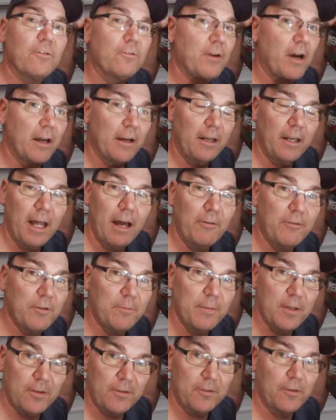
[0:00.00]
are not allowed
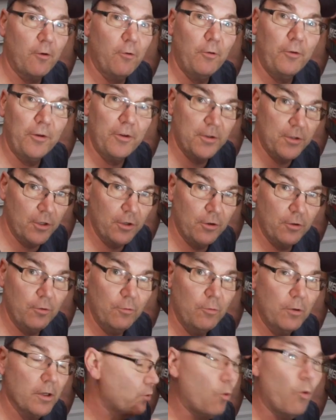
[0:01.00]
to be sold new